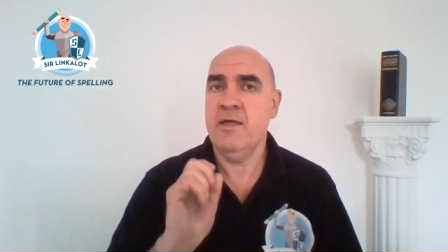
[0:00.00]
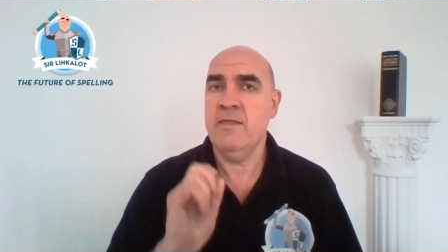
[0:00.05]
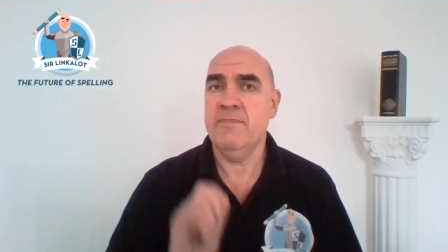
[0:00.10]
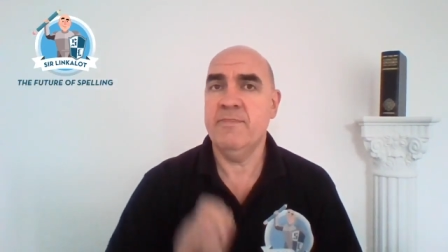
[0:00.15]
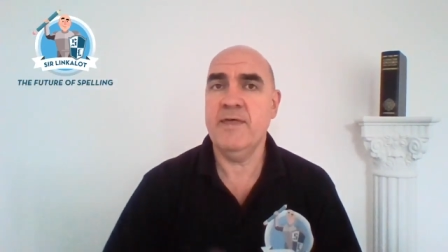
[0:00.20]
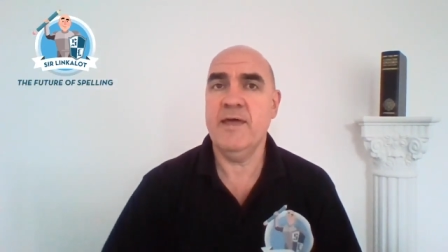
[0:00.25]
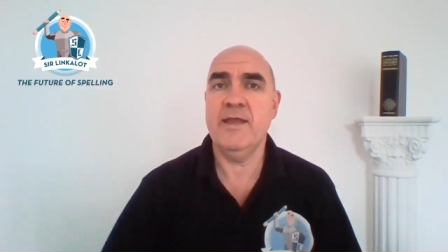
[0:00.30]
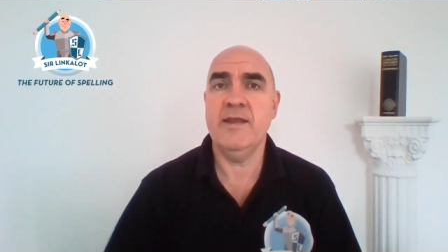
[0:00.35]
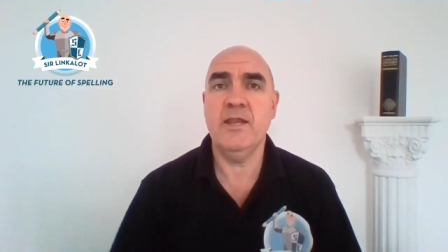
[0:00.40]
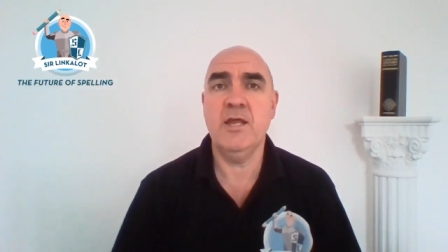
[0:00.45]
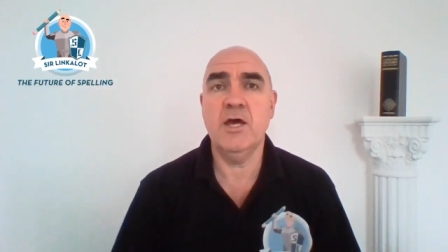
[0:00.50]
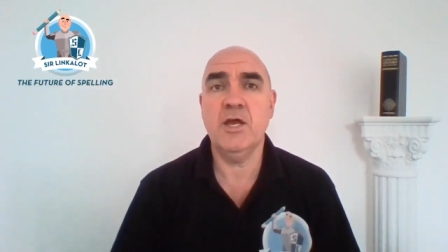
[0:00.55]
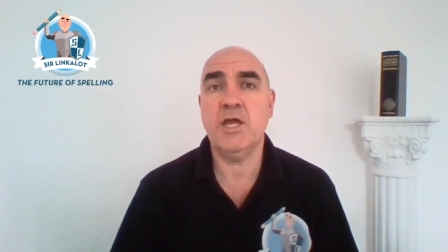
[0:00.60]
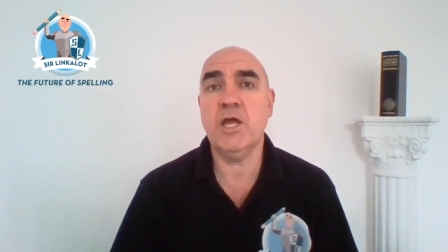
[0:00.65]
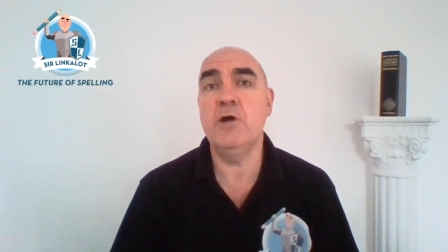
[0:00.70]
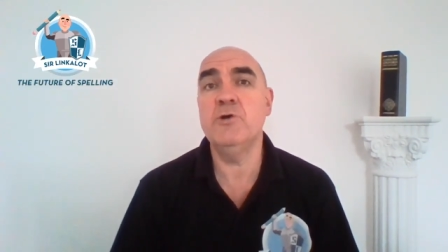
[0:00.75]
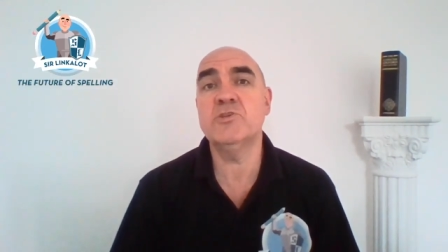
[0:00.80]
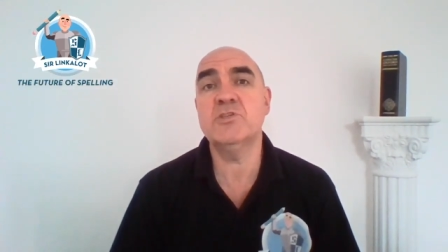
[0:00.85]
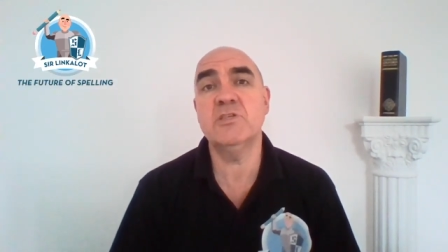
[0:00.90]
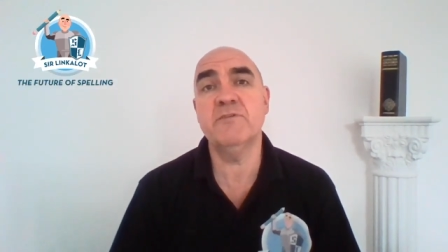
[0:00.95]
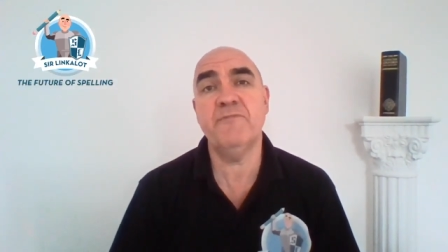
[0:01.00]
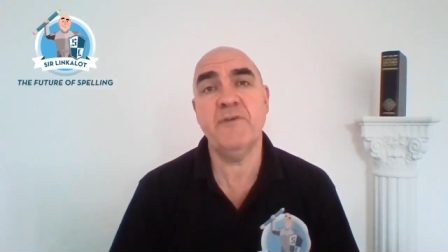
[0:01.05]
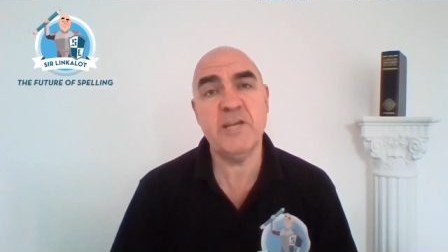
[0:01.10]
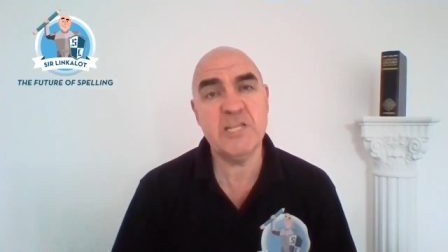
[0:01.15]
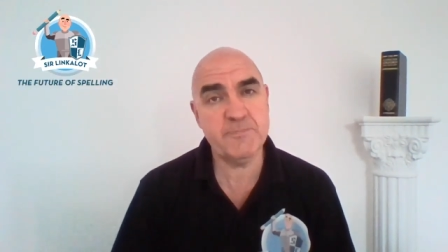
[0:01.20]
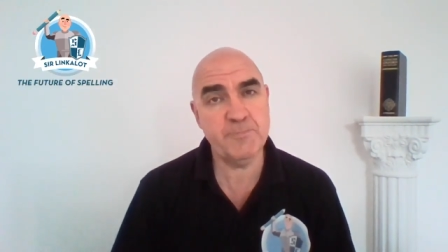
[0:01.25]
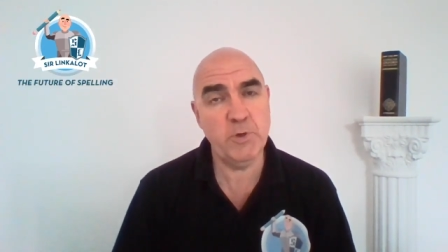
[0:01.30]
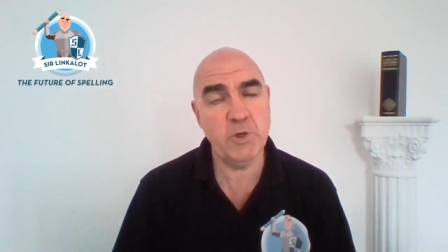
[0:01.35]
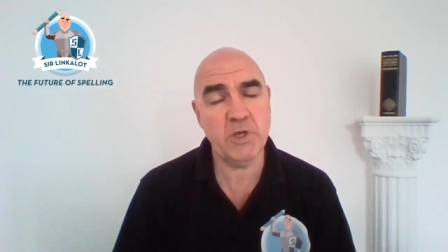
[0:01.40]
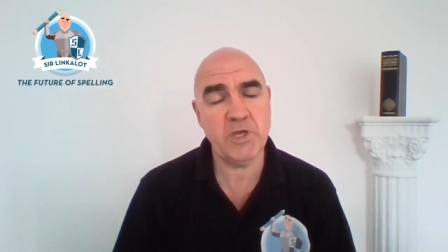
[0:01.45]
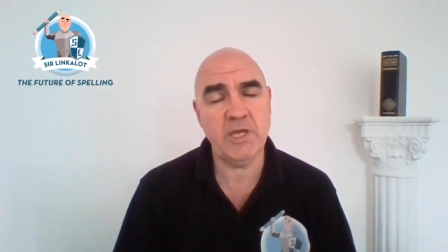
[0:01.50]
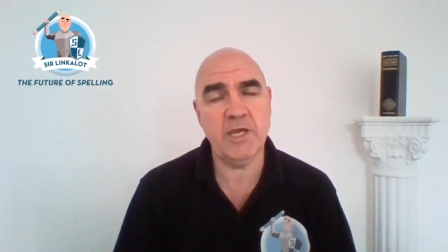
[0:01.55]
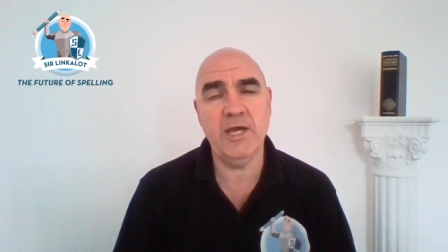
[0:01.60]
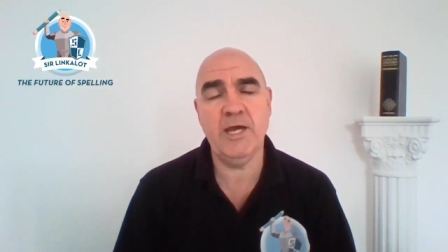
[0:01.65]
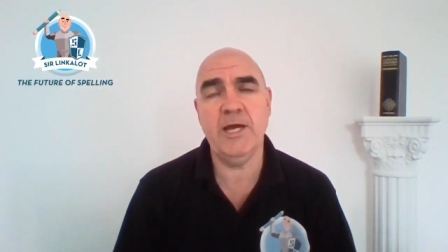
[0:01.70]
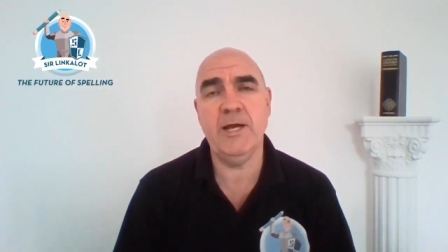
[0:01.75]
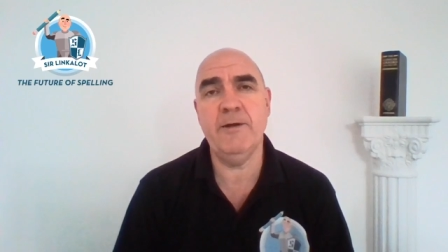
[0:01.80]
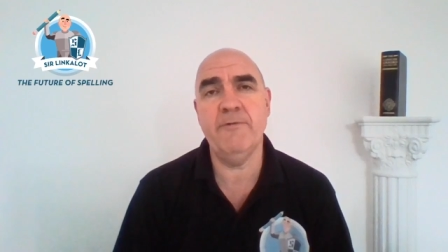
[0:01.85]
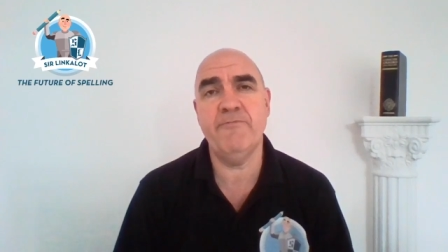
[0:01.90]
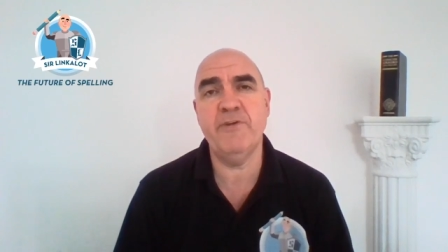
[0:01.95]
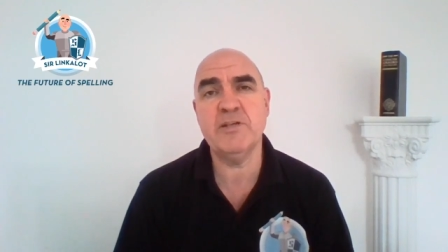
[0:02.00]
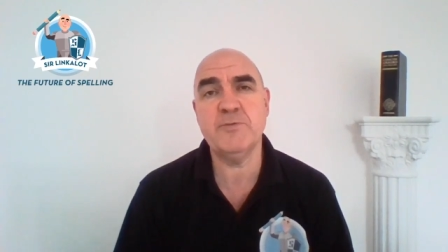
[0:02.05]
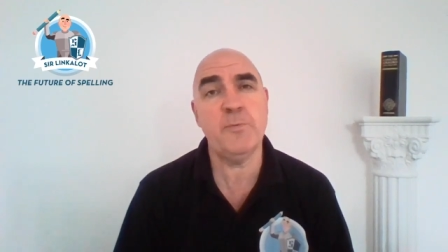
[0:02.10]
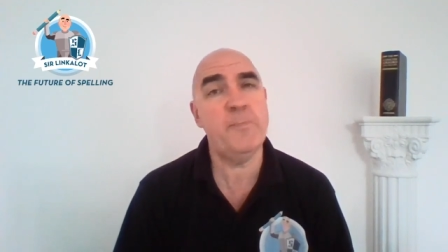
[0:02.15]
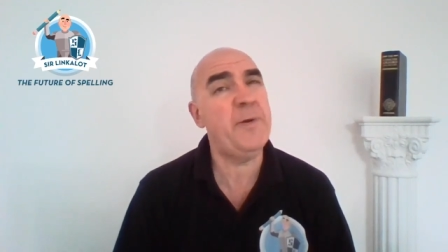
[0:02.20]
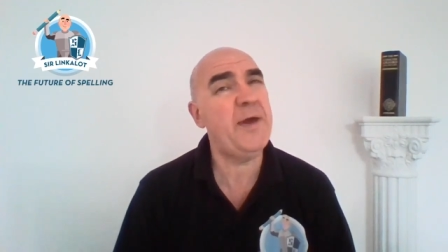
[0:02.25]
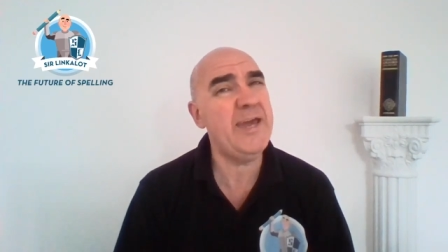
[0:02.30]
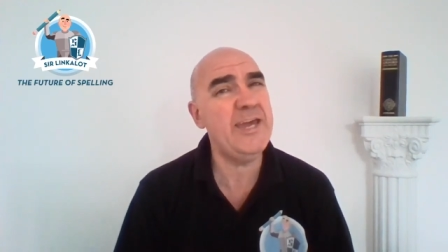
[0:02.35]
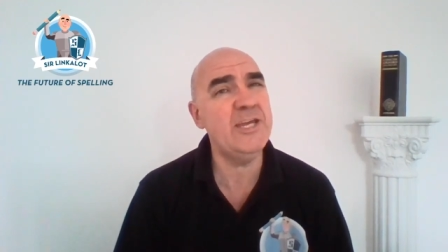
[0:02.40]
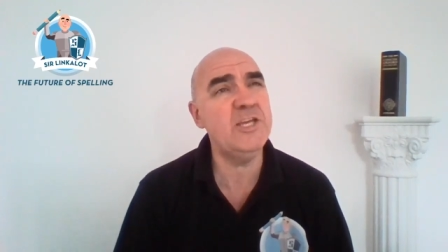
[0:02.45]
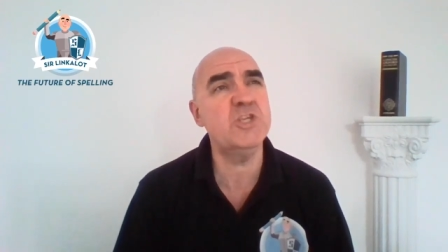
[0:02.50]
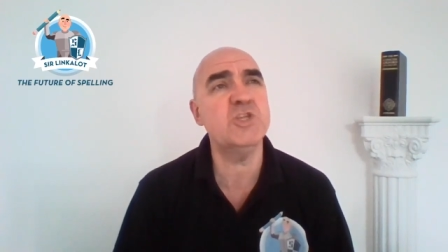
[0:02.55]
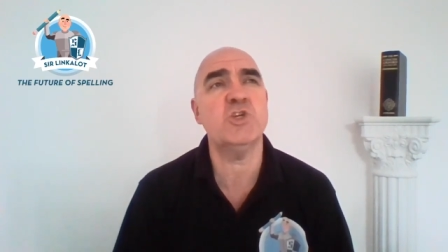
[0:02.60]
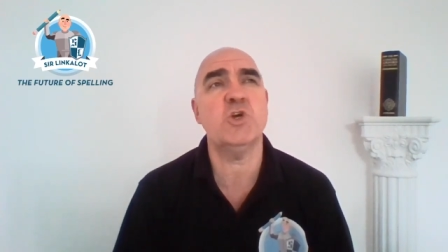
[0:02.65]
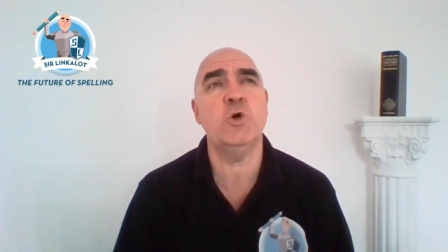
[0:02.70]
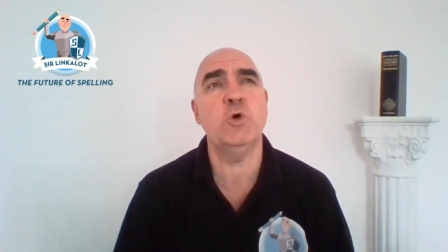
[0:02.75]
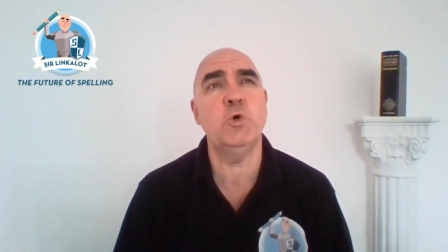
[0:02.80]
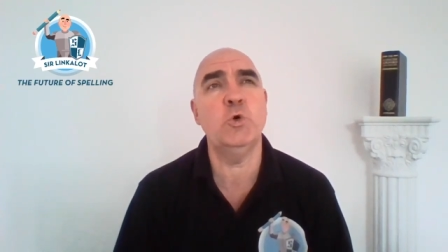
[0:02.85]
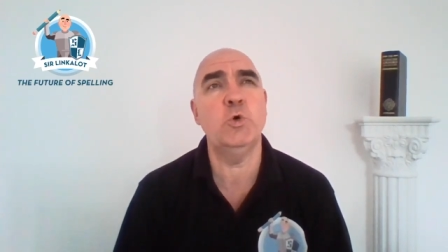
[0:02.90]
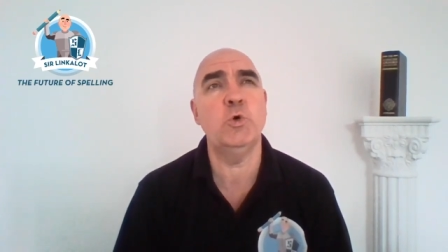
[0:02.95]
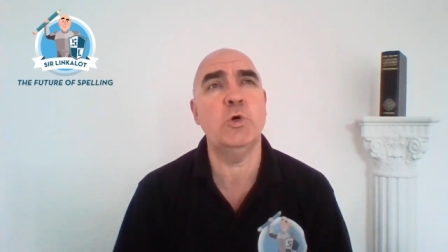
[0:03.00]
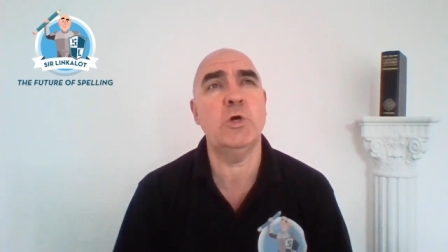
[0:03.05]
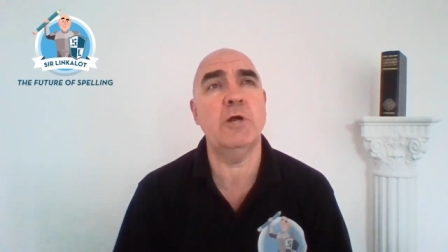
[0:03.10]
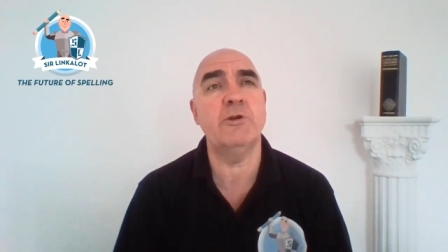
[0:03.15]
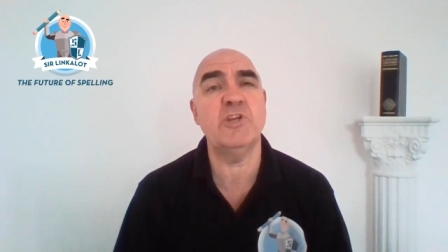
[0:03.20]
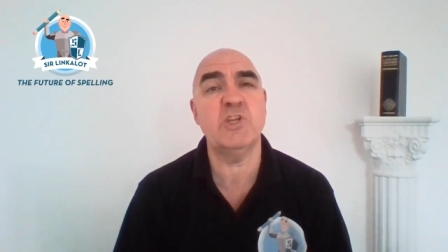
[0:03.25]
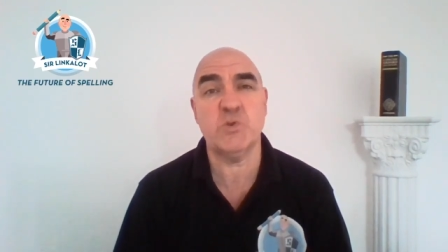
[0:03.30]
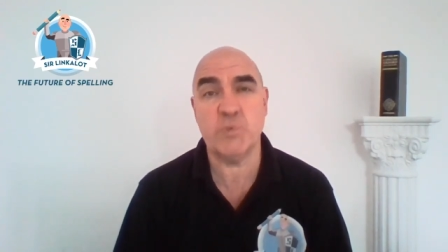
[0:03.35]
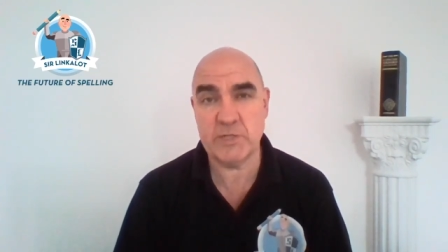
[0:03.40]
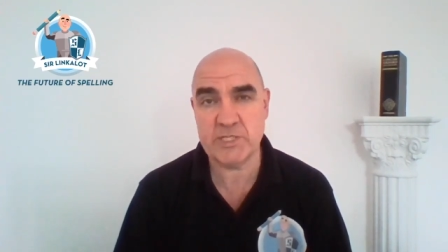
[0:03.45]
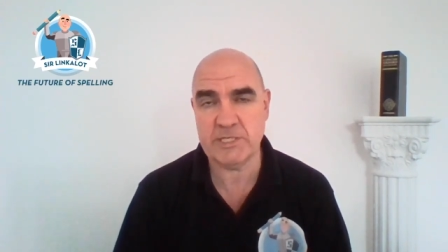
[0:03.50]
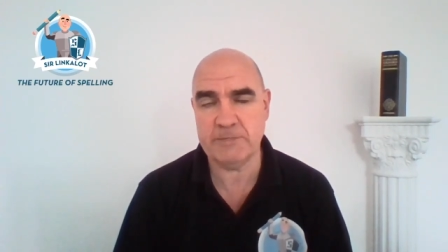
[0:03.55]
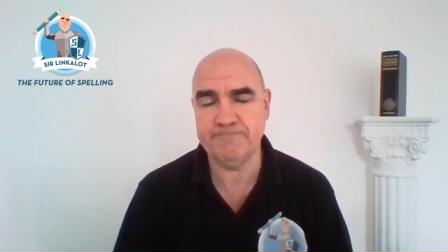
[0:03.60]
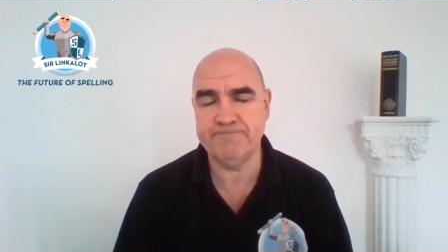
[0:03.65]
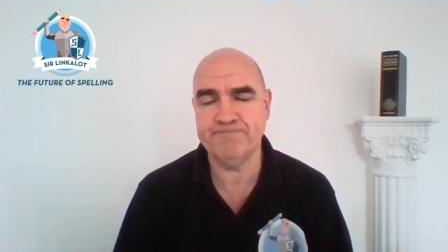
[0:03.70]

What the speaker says: then go to the Facebook page or go to Twitter.